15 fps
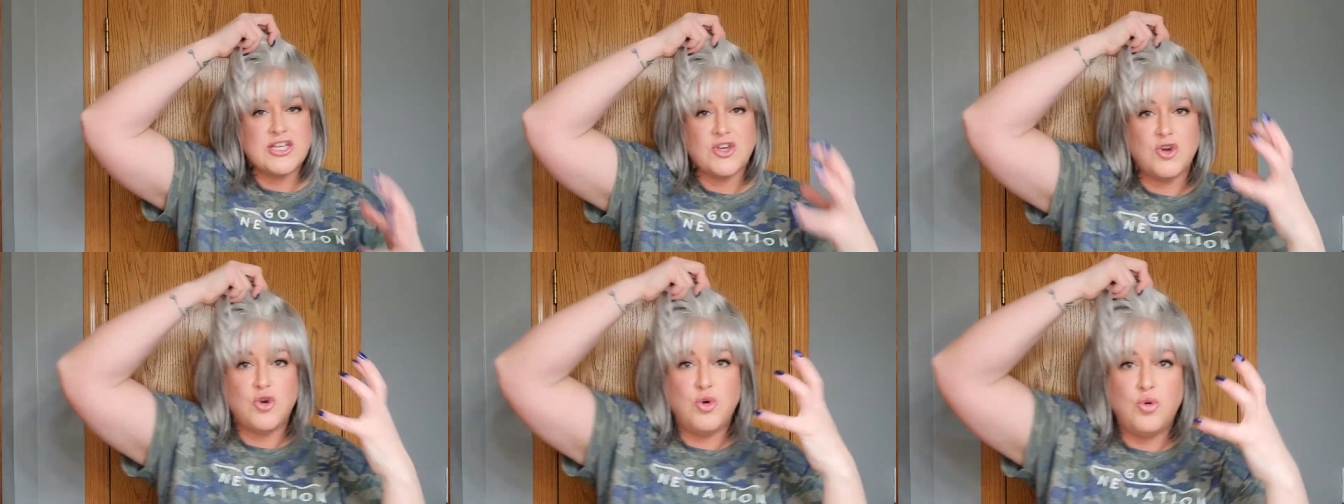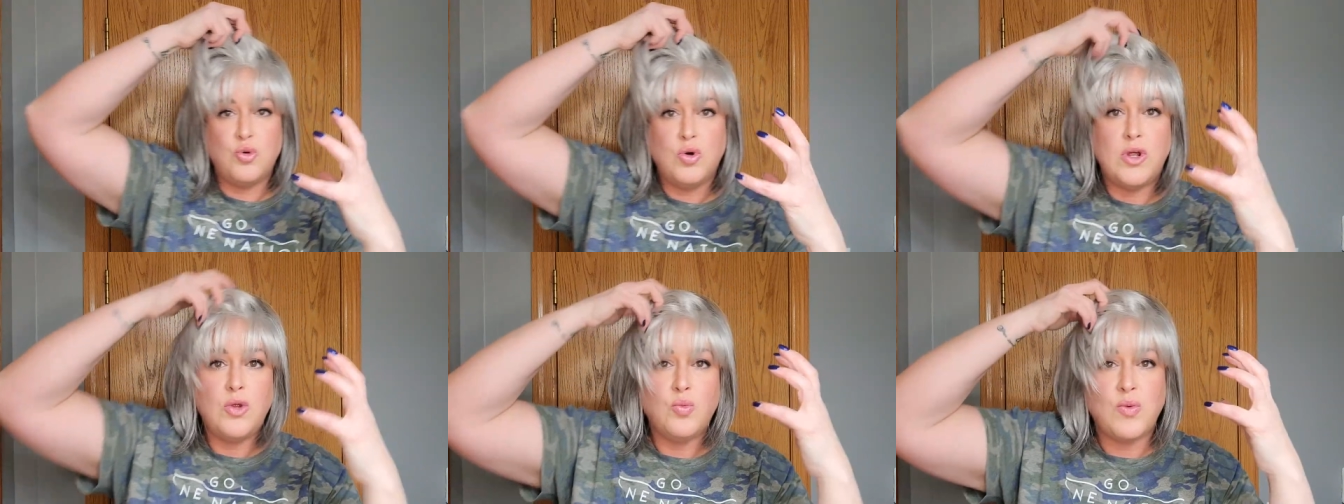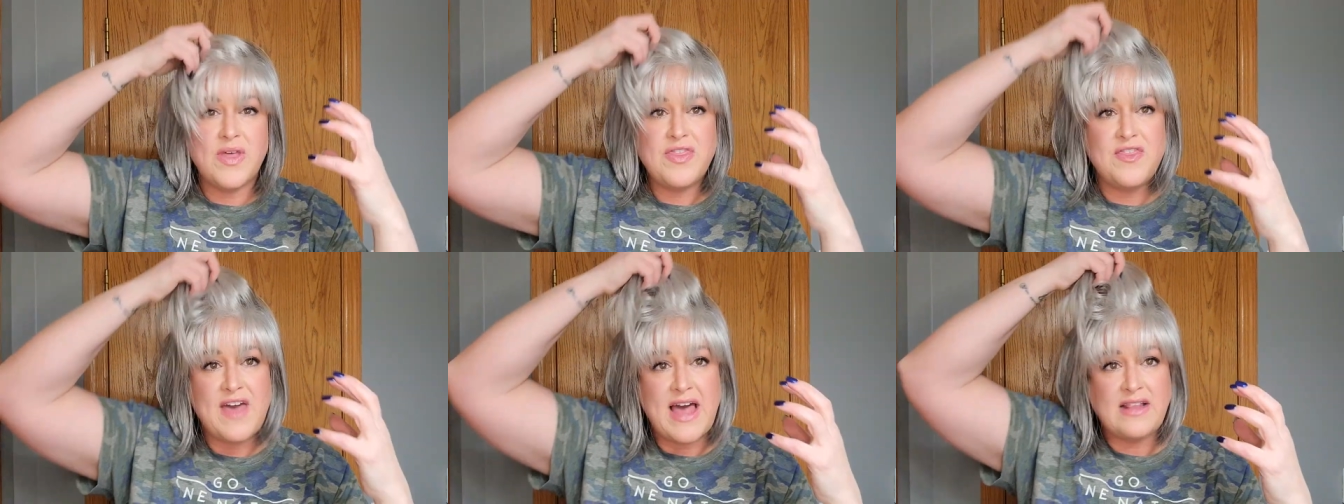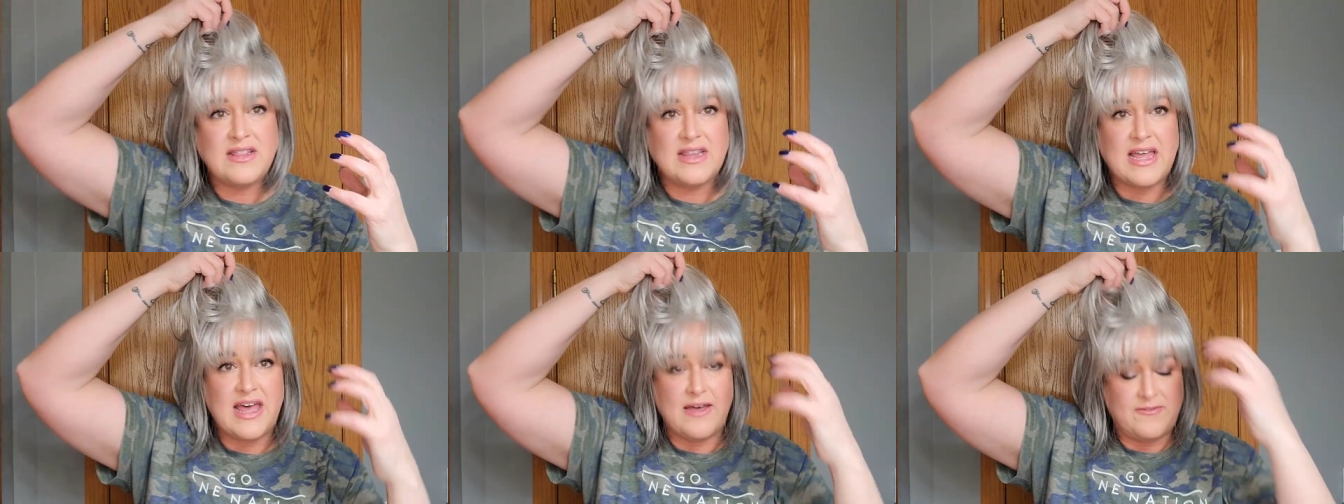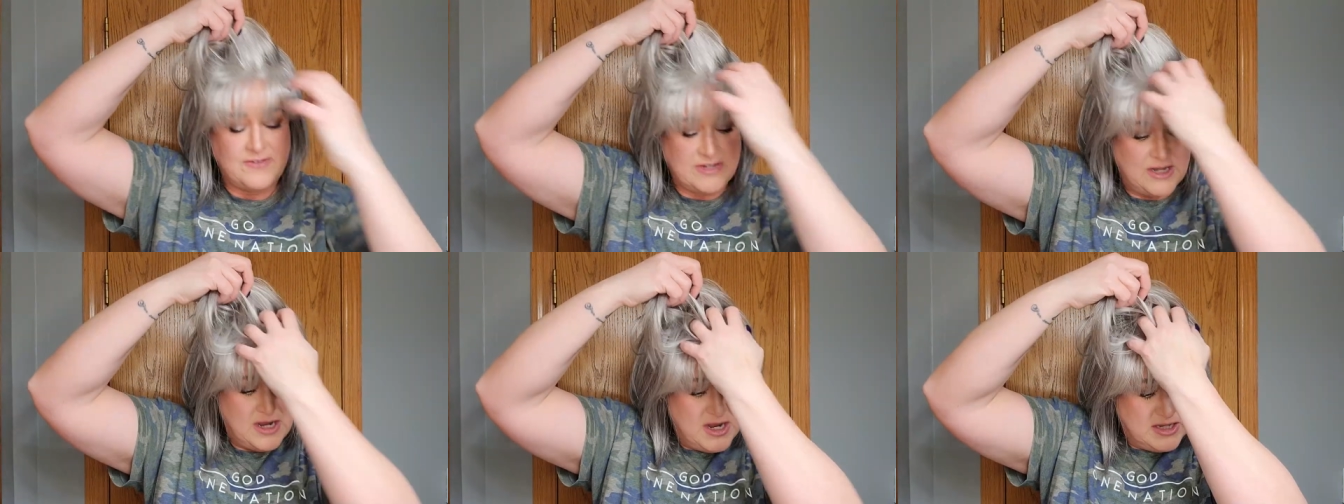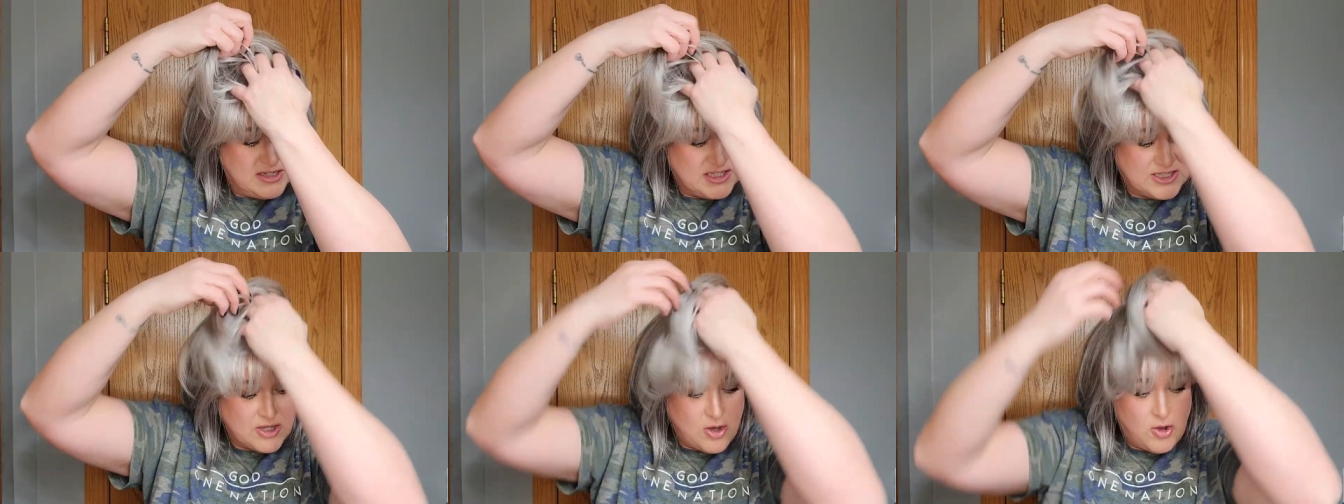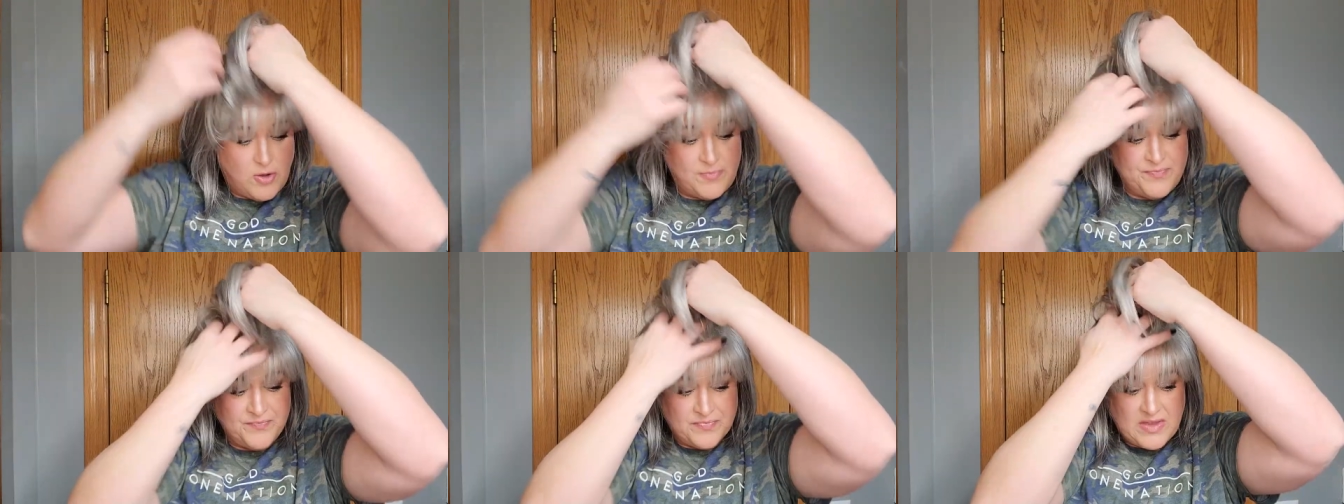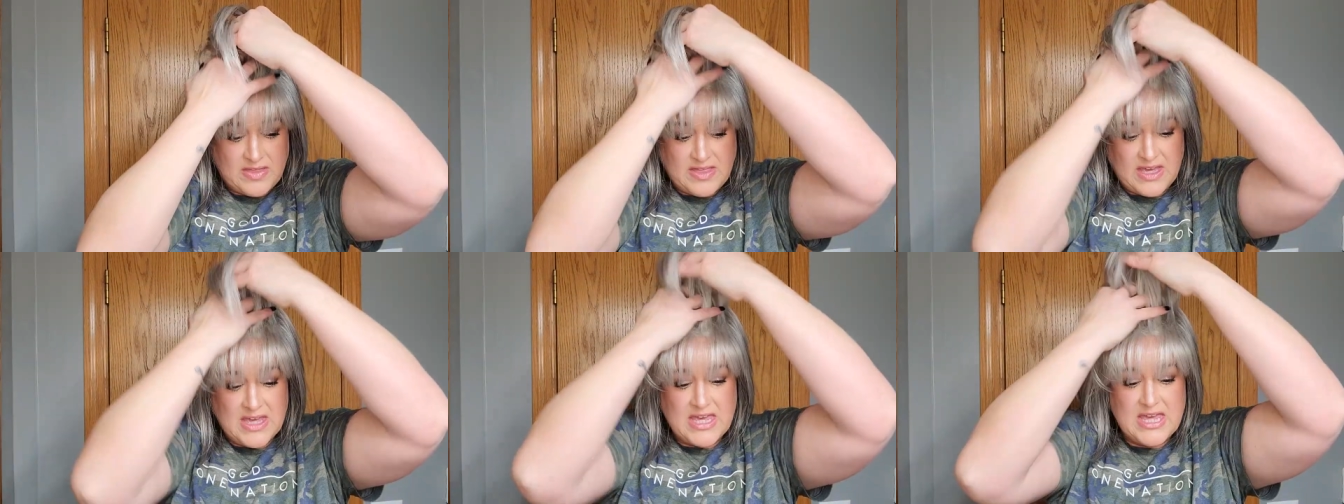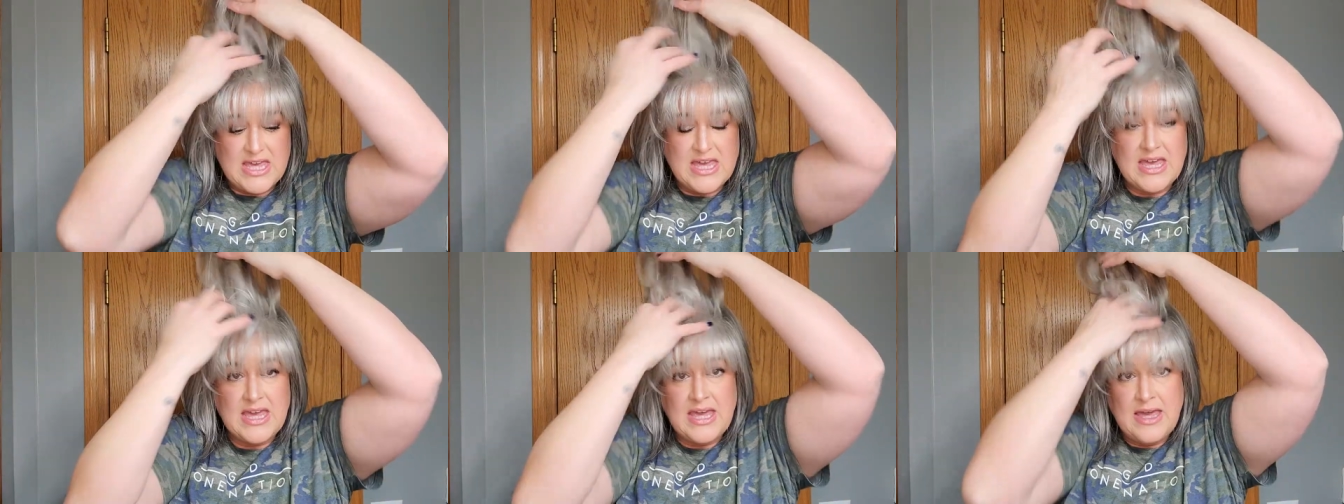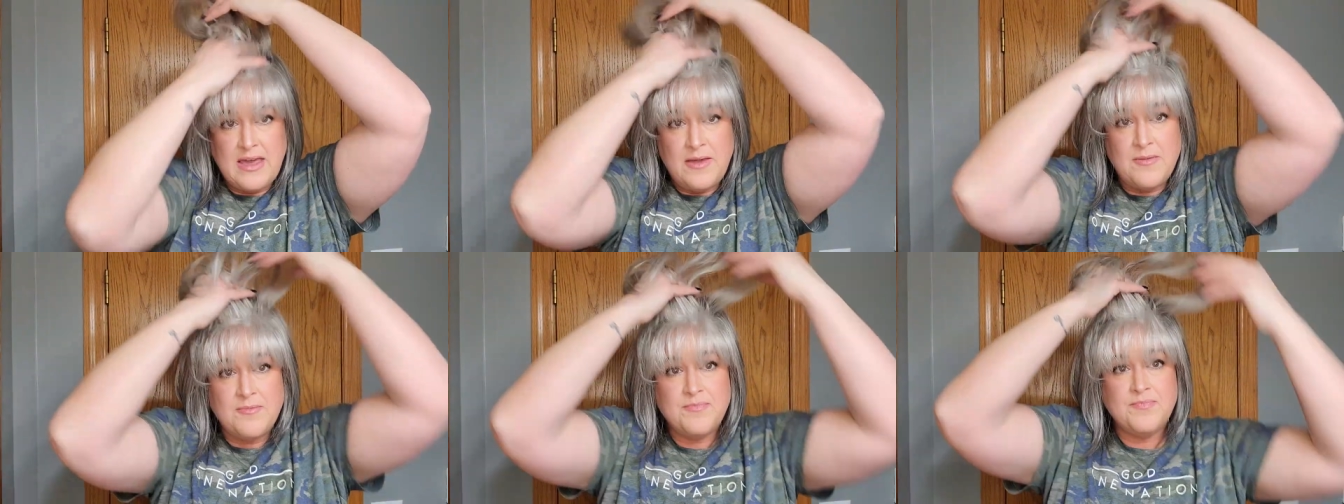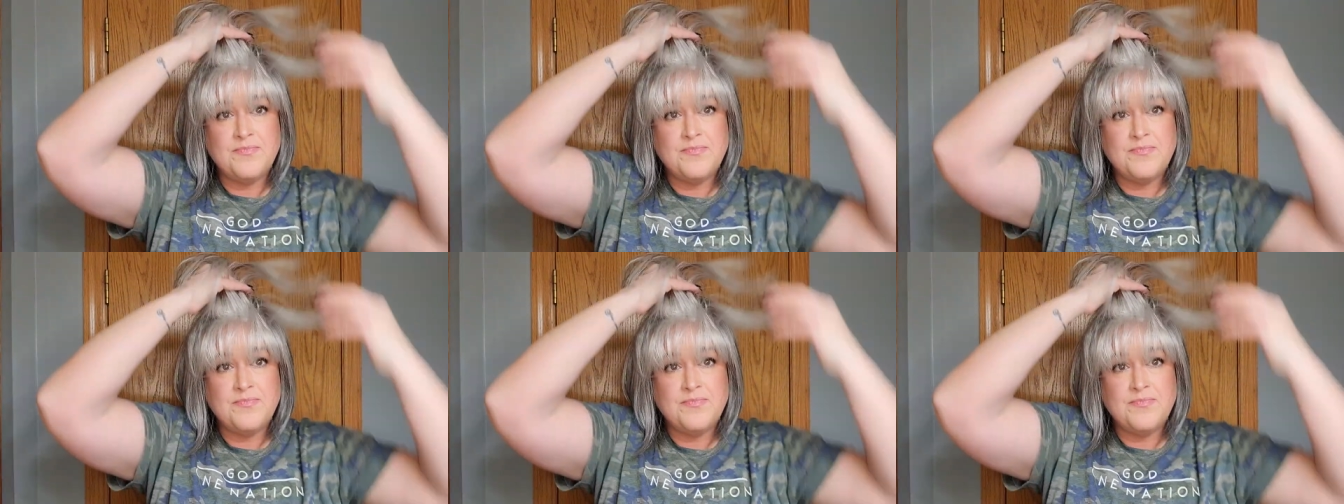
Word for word: to cool with that lift. So the key,